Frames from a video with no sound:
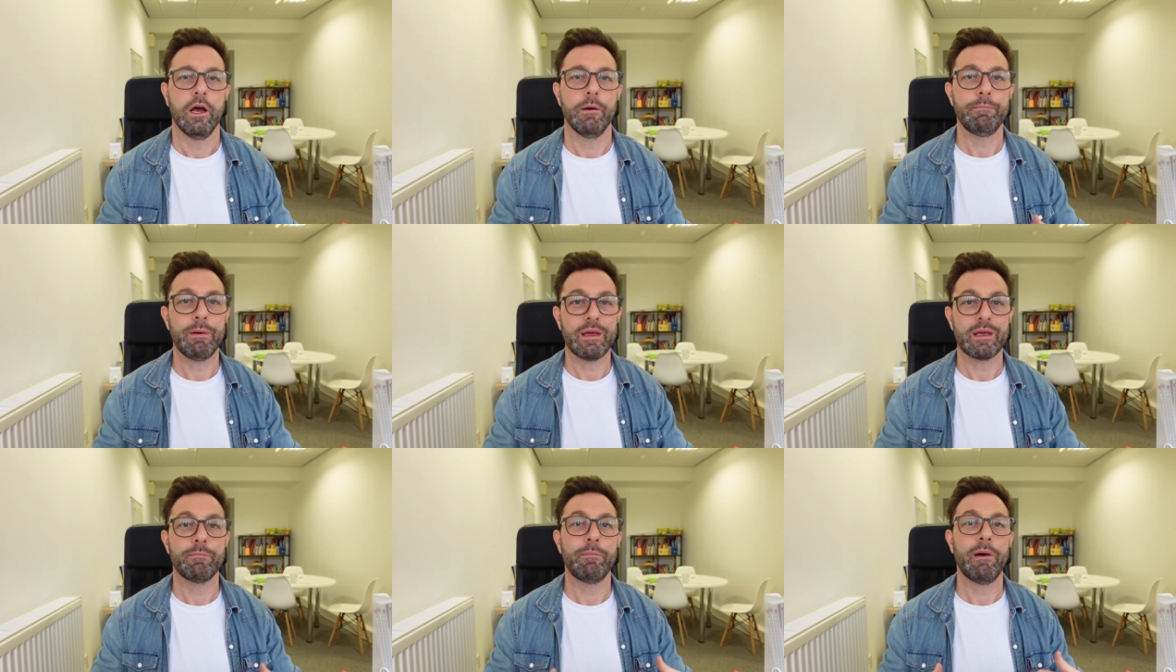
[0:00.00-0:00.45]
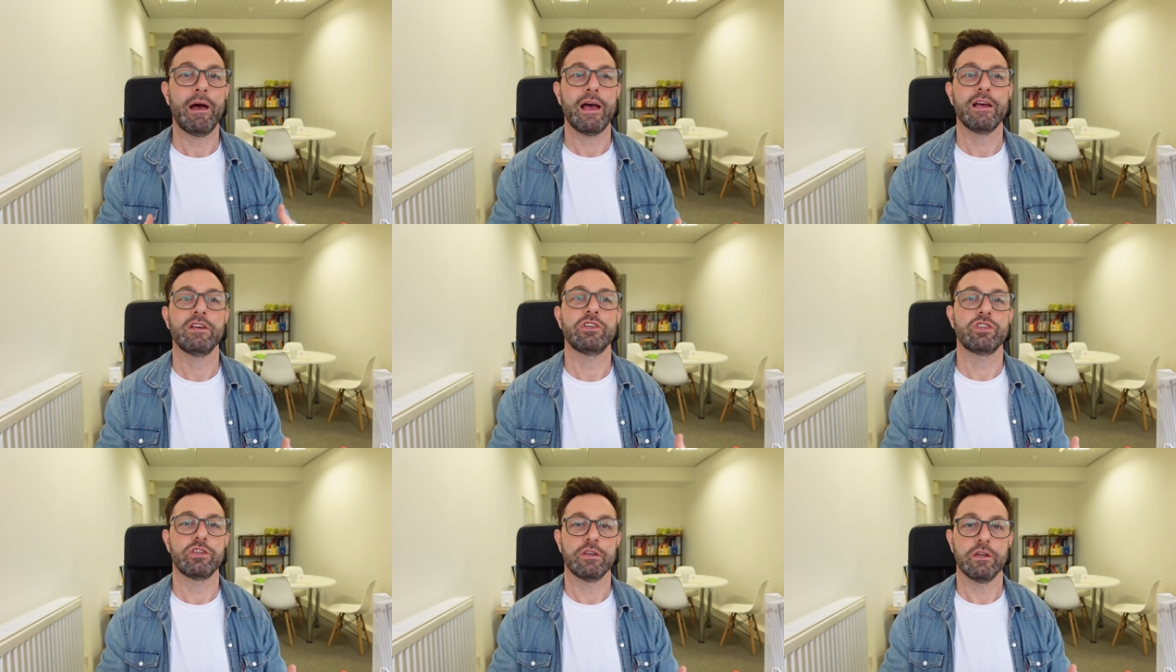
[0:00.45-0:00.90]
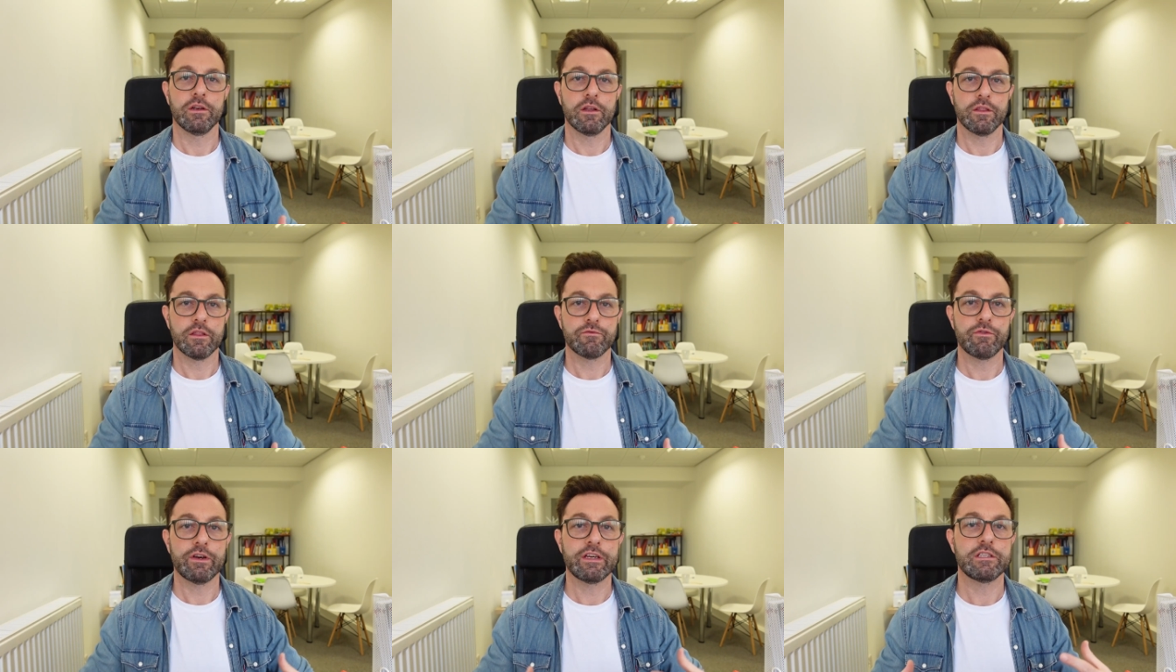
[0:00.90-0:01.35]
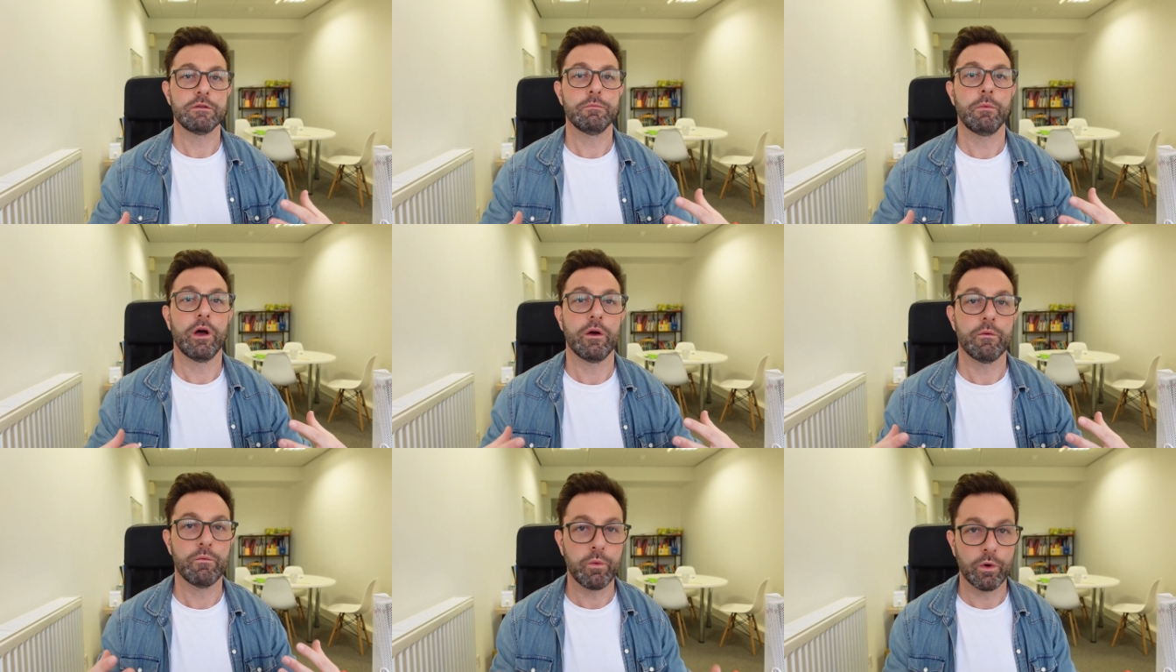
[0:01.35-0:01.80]
A big passion and the reason
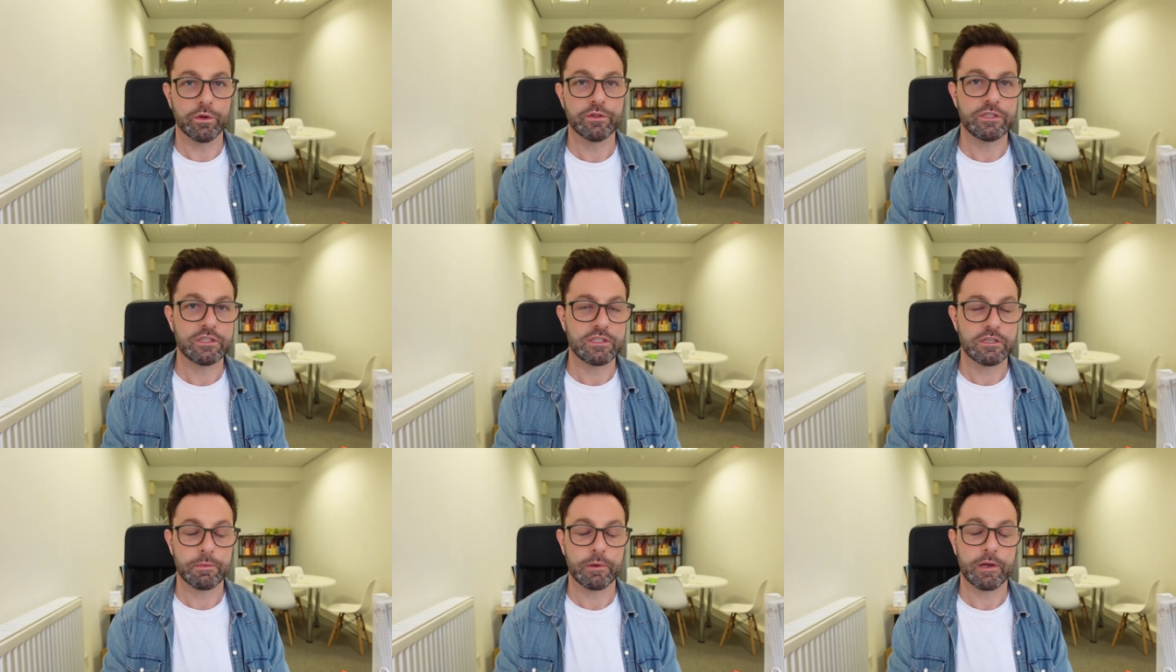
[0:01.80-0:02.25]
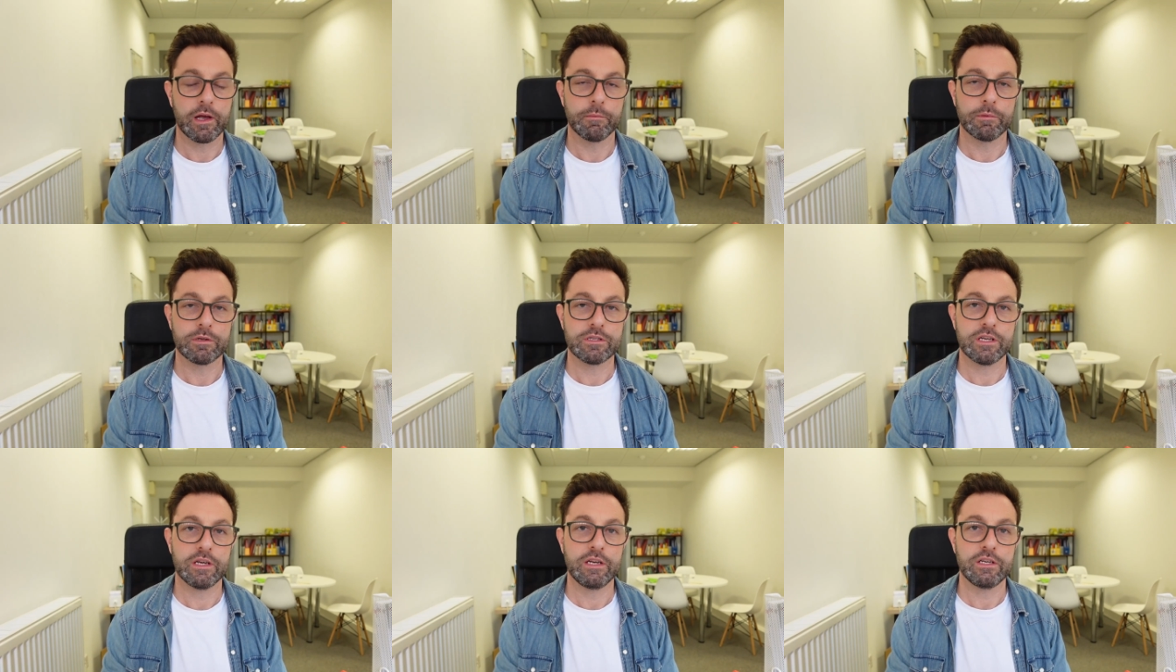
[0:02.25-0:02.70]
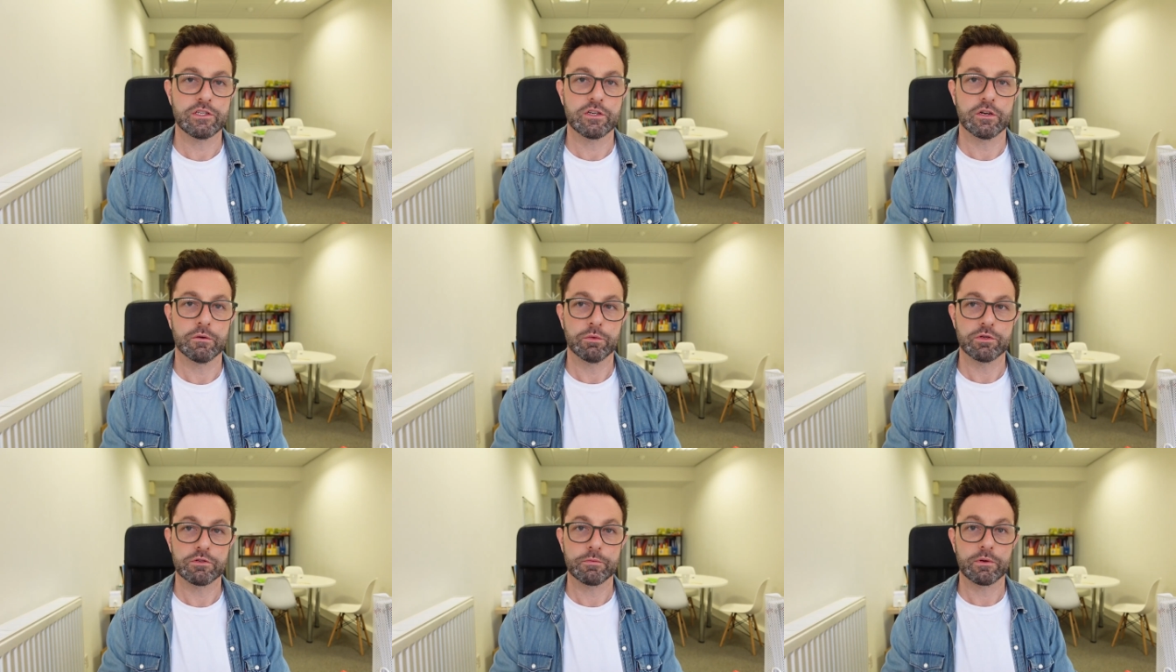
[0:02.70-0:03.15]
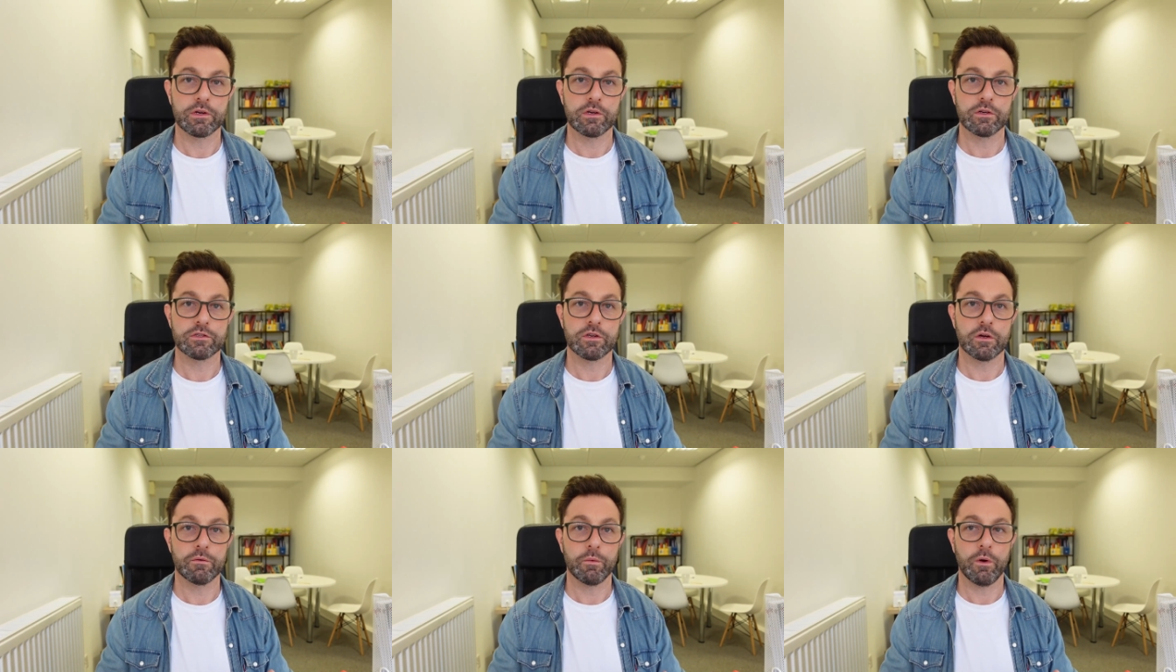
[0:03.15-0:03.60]
why I wanted to become a teacher was
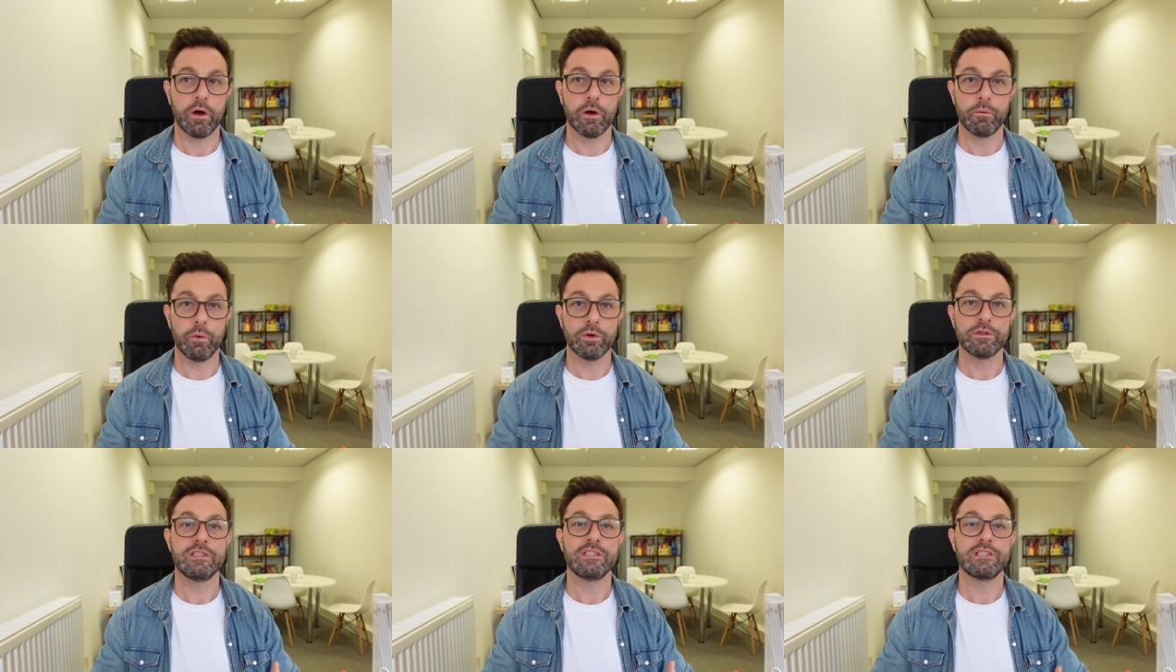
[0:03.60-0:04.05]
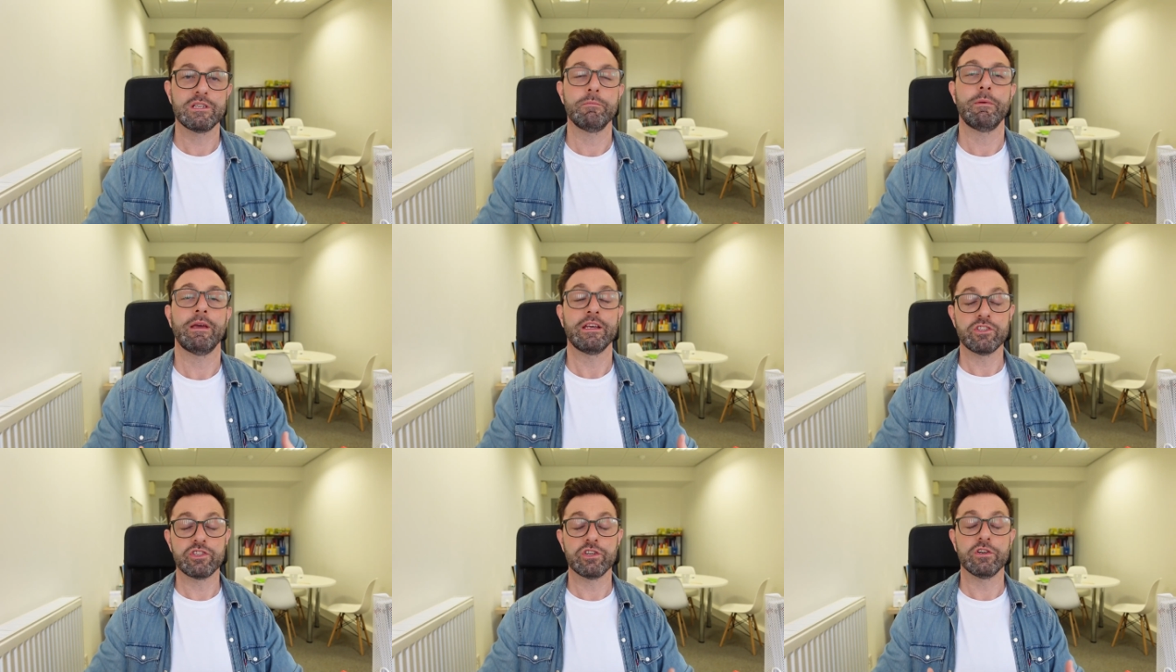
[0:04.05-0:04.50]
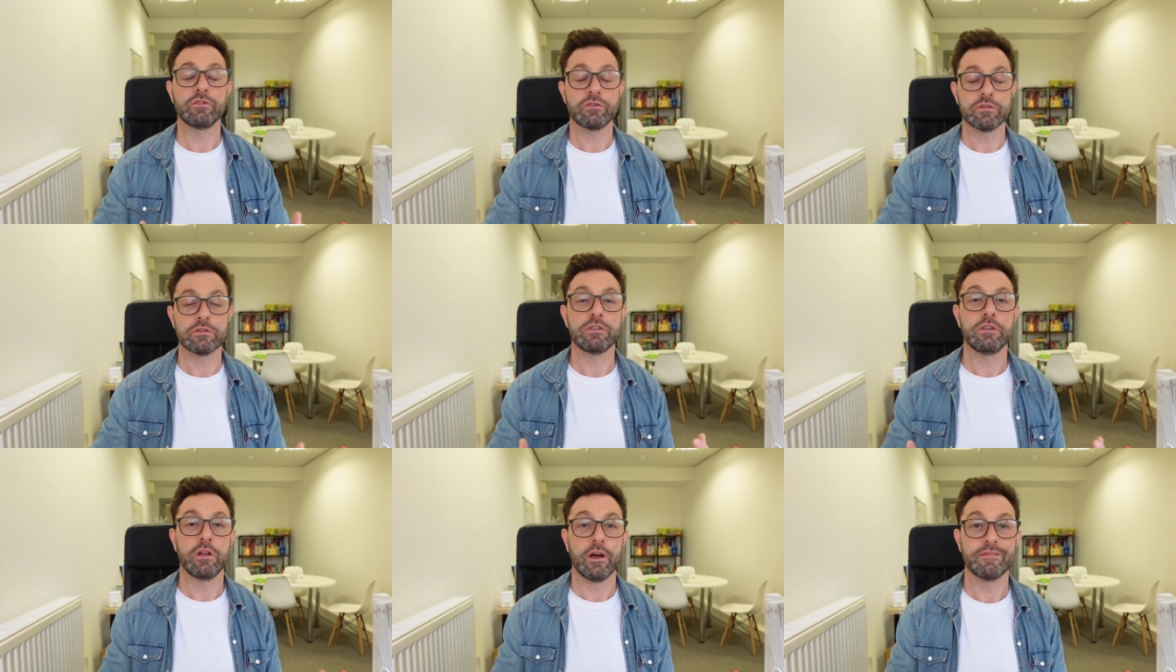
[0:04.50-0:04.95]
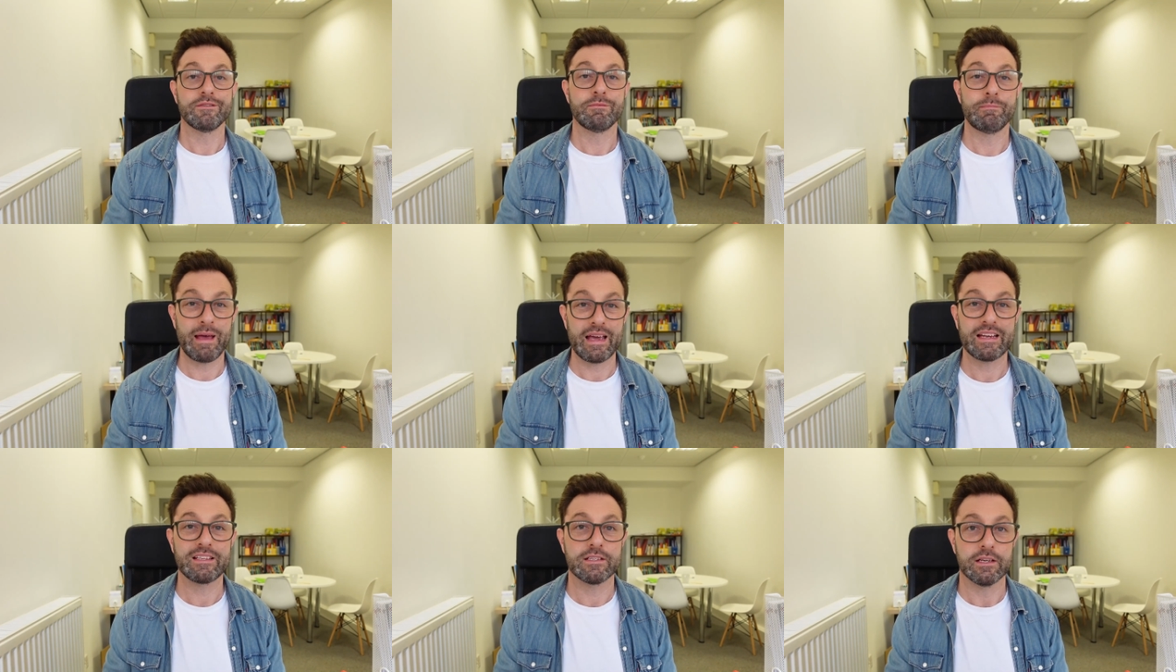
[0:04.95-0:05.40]
because I, I wanted to make children's lives
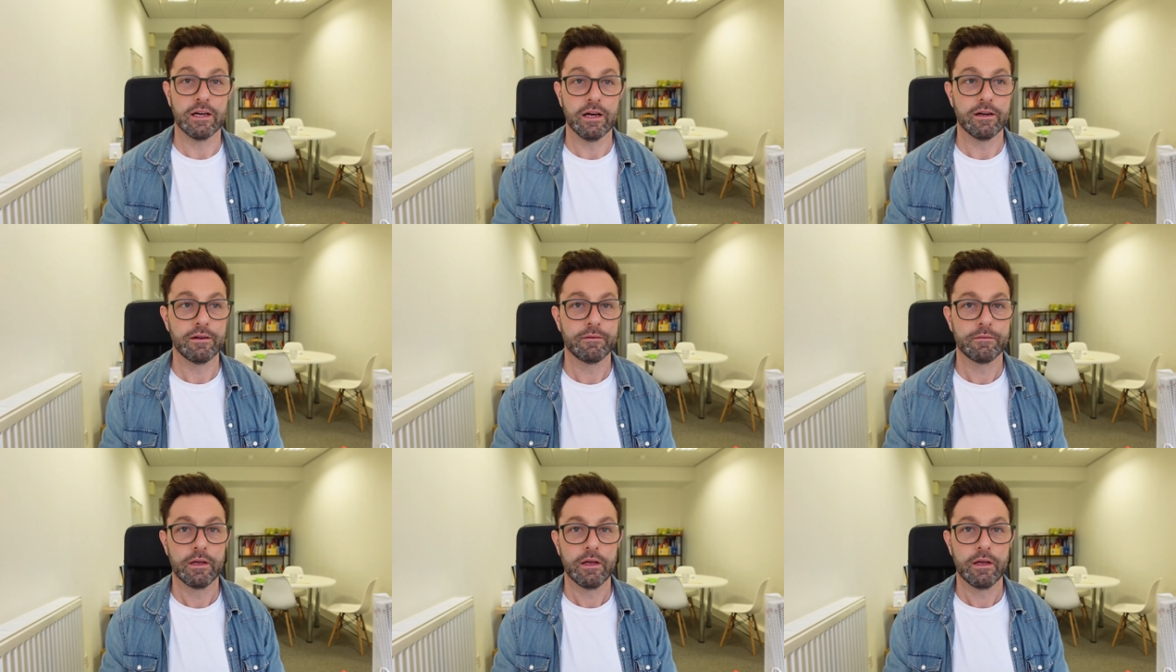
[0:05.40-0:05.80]
better.